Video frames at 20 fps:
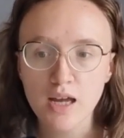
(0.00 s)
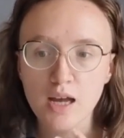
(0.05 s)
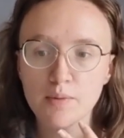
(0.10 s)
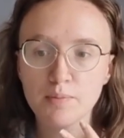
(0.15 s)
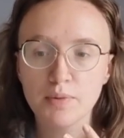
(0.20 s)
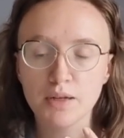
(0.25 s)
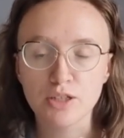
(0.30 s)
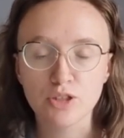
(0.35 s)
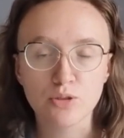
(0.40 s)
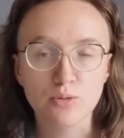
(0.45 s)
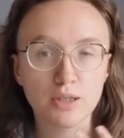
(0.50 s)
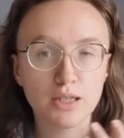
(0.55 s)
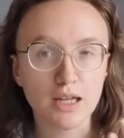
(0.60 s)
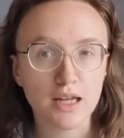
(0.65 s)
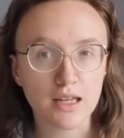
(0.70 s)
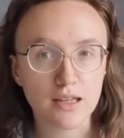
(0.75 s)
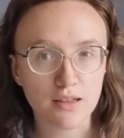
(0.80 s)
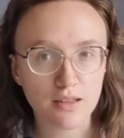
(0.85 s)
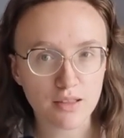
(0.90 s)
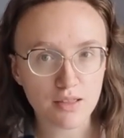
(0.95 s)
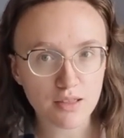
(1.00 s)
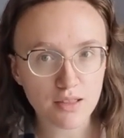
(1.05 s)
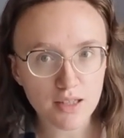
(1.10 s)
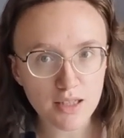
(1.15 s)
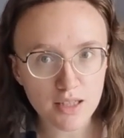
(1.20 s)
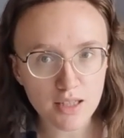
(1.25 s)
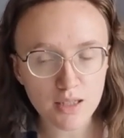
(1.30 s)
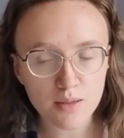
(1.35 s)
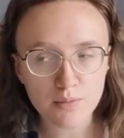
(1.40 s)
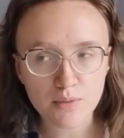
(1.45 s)
And by doing a
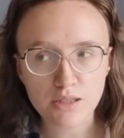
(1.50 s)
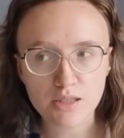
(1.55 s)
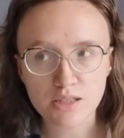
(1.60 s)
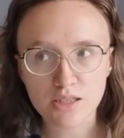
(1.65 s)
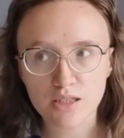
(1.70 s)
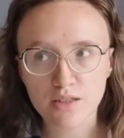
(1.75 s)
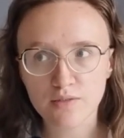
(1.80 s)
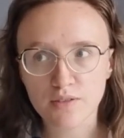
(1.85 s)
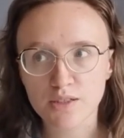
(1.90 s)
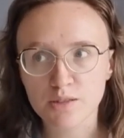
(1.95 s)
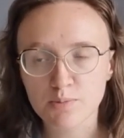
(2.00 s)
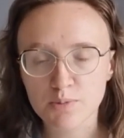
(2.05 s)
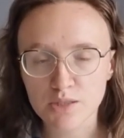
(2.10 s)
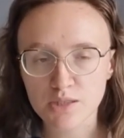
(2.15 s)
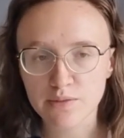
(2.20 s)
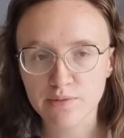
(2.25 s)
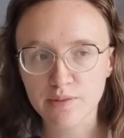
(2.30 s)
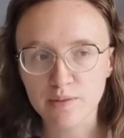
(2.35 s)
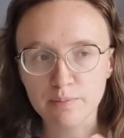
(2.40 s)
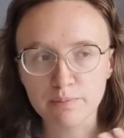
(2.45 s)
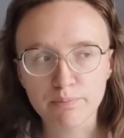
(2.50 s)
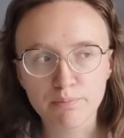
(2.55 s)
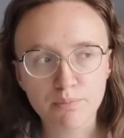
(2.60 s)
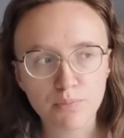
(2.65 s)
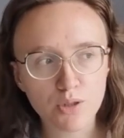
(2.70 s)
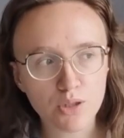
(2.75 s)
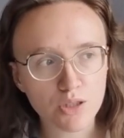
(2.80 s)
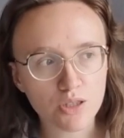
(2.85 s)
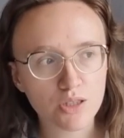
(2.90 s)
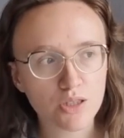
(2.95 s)
theme instead of a specific
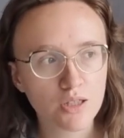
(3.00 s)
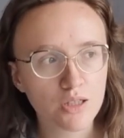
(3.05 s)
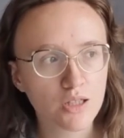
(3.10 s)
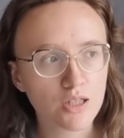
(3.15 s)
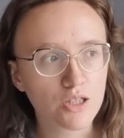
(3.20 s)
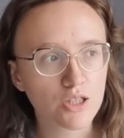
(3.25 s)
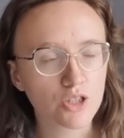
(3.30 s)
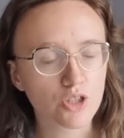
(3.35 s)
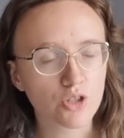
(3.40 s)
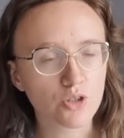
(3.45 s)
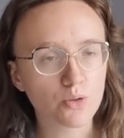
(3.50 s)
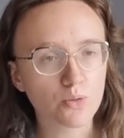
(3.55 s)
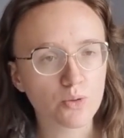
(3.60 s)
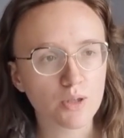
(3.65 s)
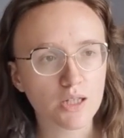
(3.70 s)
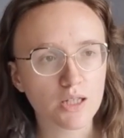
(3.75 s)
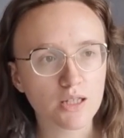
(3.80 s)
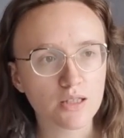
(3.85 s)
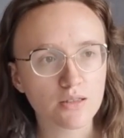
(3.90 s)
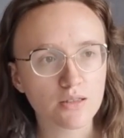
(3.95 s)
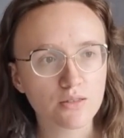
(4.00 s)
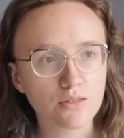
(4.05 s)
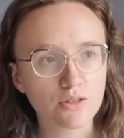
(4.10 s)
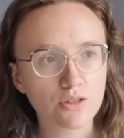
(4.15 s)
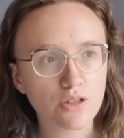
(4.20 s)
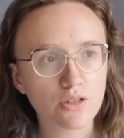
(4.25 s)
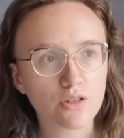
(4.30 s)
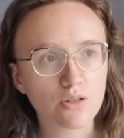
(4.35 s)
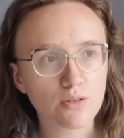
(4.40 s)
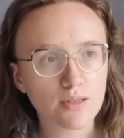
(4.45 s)
book, you
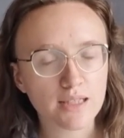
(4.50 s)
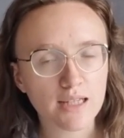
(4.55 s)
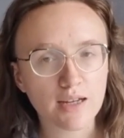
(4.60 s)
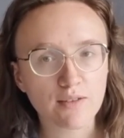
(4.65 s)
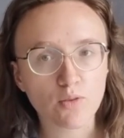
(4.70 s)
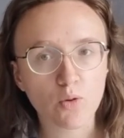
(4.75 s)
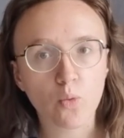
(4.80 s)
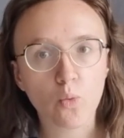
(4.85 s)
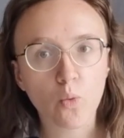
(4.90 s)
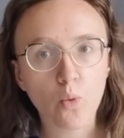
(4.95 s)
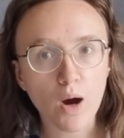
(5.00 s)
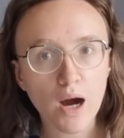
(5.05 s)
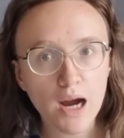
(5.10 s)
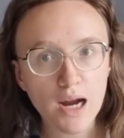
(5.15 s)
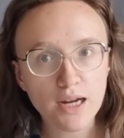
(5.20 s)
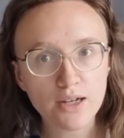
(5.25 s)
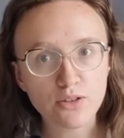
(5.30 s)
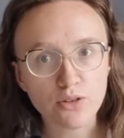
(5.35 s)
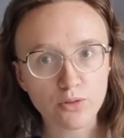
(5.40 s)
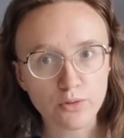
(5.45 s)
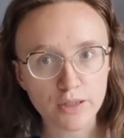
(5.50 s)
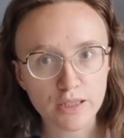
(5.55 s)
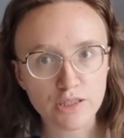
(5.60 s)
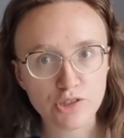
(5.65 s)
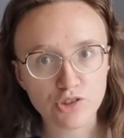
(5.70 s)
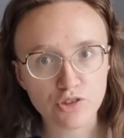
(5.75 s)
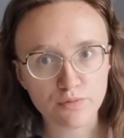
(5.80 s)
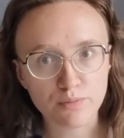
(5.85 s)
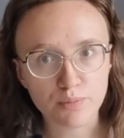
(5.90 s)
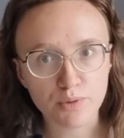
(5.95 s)
not only have a wider
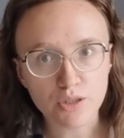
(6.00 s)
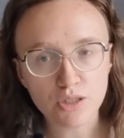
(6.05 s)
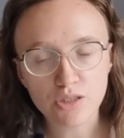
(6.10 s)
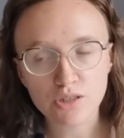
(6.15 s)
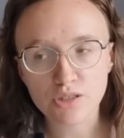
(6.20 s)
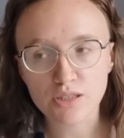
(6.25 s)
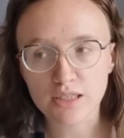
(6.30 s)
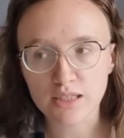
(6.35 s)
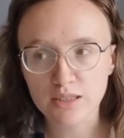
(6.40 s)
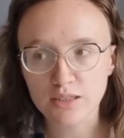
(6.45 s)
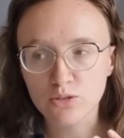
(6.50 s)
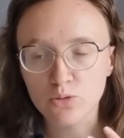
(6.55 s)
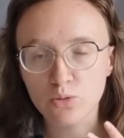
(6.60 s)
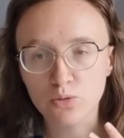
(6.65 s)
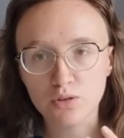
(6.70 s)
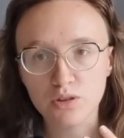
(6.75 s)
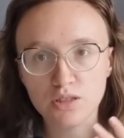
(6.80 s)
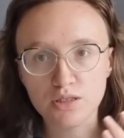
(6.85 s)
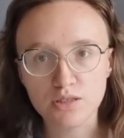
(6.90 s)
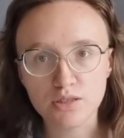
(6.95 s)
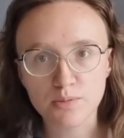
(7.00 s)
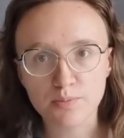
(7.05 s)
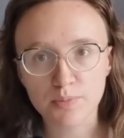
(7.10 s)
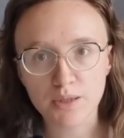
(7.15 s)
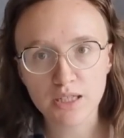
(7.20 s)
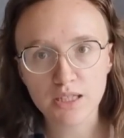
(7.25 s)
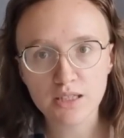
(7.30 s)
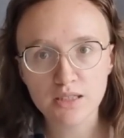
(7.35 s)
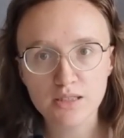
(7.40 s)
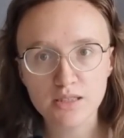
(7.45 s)
range of books and authors'
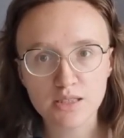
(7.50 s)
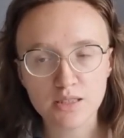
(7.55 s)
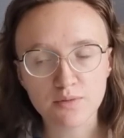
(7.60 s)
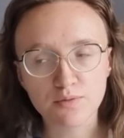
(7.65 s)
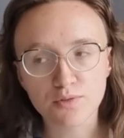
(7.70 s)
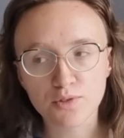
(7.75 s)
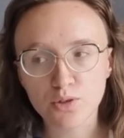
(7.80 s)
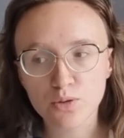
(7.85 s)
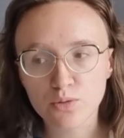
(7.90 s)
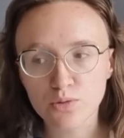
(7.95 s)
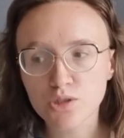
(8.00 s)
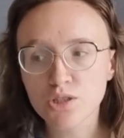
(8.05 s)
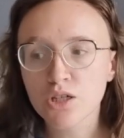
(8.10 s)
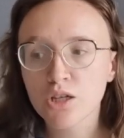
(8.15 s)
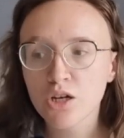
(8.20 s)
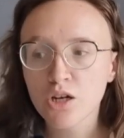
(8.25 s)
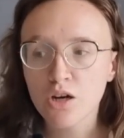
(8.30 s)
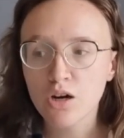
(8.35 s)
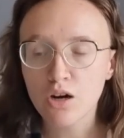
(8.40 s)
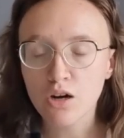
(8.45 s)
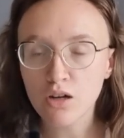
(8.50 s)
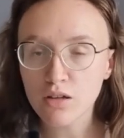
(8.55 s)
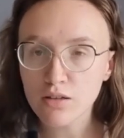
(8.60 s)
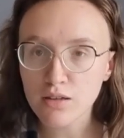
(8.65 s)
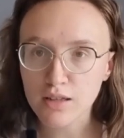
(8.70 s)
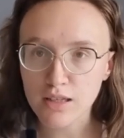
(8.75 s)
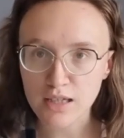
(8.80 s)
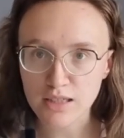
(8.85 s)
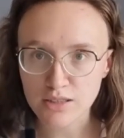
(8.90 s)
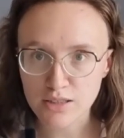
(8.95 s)
opinions and views
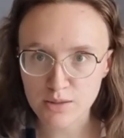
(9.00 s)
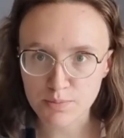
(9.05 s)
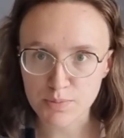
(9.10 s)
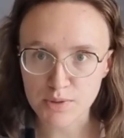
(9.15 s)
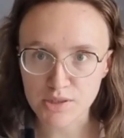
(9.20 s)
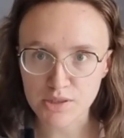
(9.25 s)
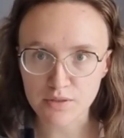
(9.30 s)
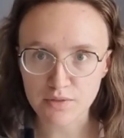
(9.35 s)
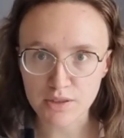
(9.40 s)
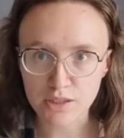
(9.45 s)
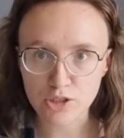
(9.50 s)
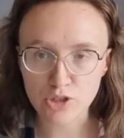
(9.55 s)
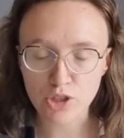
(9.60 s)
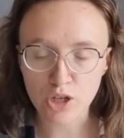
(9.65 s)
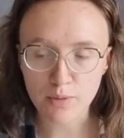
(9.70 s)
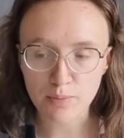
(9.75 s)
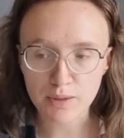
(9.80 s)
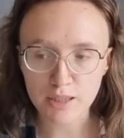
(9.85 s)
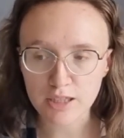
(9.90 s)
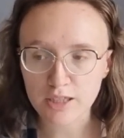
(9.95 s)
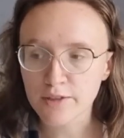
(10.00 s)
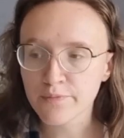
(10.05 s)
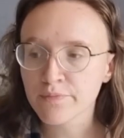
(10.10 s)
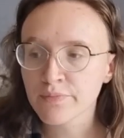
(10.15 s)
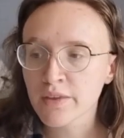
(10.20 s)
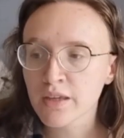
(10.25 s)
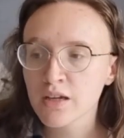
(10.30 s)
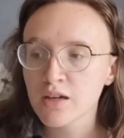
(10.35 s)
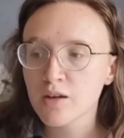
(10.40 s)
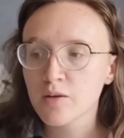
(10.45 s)
on that specific topic,
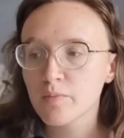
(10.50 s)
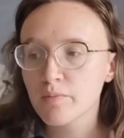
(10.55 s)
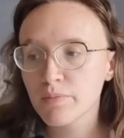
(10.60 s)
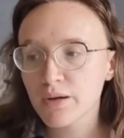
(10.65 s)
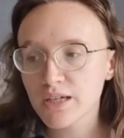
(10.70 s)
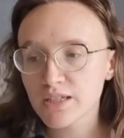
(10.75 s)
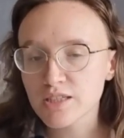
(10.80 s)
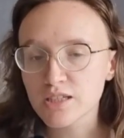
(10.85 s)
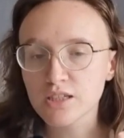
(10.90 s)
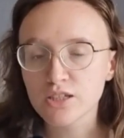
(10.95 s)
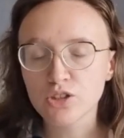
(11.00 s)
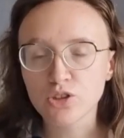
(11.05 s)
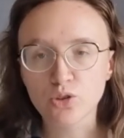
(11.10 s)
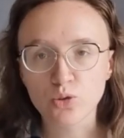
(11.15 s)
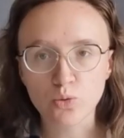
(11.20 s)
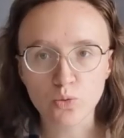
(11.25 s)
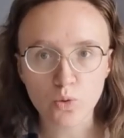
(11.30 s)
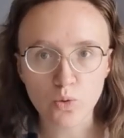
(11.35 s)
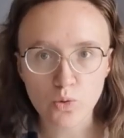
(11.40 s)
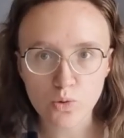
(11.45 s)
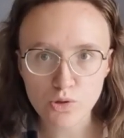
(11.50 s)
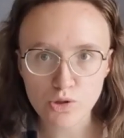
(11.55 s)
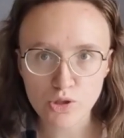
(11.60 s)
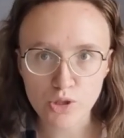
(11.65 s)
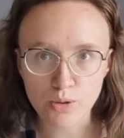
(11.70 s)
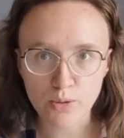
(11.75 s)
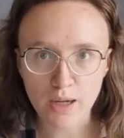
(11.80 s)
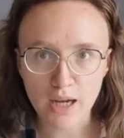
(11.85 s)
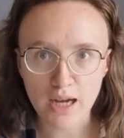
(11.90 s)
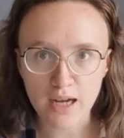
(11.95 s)
but you
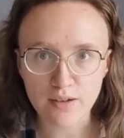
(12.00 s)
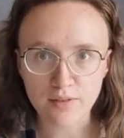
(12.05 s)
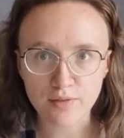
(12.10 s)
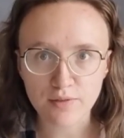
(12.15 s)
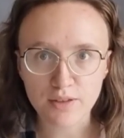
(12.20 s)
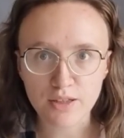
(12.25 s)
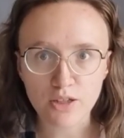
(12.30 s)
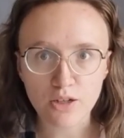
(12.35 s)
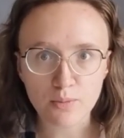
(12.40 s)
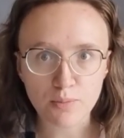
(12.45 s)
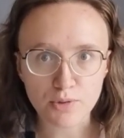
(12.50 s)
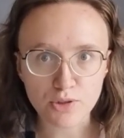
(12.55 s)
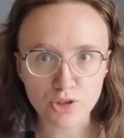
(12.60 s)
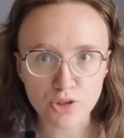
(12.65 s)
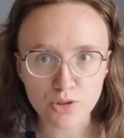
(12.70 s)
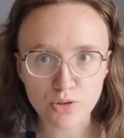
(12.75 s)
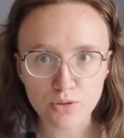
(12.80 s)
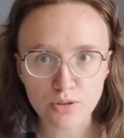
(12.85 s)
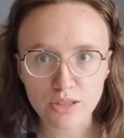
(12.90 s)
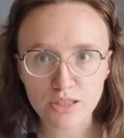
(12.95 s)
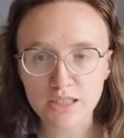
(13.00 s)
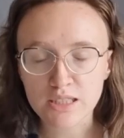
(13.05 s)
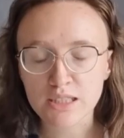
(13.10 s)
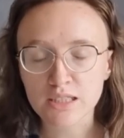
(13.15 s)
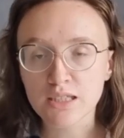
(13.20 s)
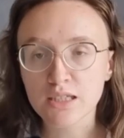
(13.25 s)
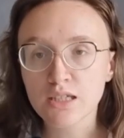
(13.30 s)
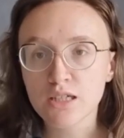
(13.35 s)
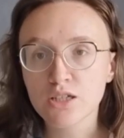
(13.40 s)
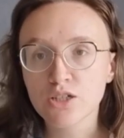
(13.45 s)
also have the
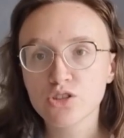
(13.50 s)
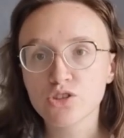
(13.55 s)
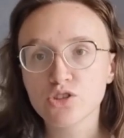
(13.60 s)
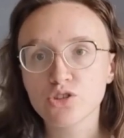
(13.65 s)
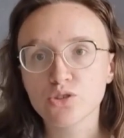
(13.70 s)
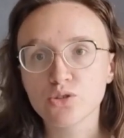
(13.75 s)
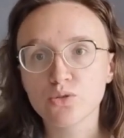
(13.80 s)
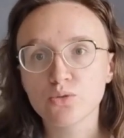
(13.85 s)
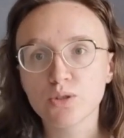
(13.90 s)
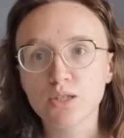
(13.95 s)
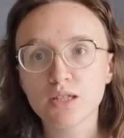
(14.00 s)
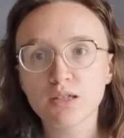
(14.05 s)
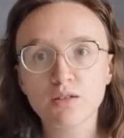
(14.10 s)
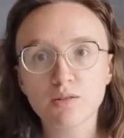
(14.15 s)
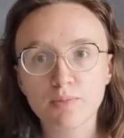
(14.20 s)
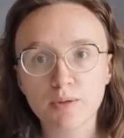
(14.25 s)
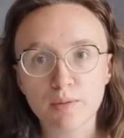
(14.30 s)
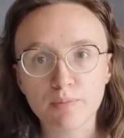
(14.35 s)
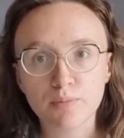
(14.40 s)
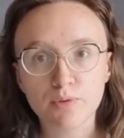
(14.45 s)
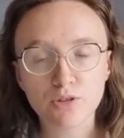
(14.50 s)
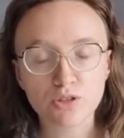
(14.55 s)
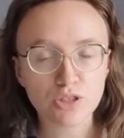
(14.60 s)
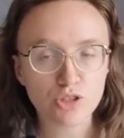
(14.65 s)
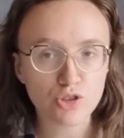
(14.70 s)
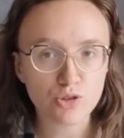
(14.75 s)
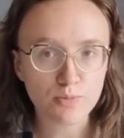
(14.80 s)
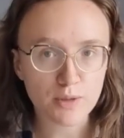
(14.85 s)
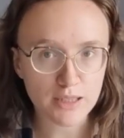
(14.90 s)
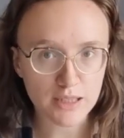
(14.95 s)
opportunity to hear about books
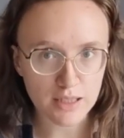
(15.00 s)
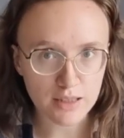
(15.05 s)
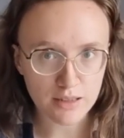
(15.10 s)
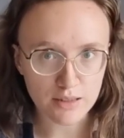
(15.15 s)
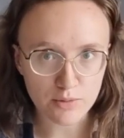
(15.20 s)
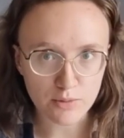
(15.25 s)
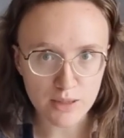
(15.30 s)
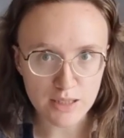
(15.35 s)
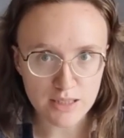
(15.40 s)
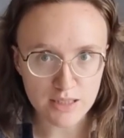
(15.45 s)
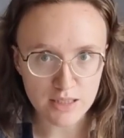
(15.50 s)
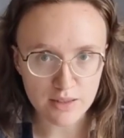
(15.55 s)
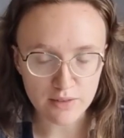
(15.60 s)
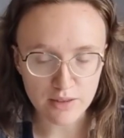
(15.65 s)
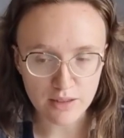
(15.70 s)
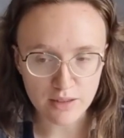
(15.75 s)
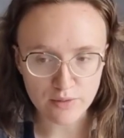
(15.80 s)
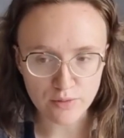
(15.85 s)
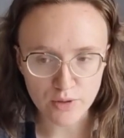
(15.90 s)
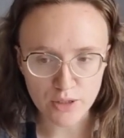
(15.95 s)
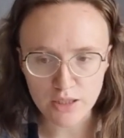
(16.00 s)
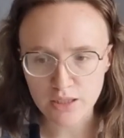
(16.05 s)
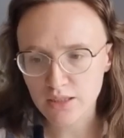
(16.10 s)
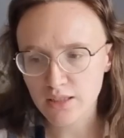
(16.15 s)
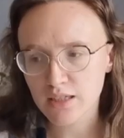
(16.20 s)
that you might otherwise never have read.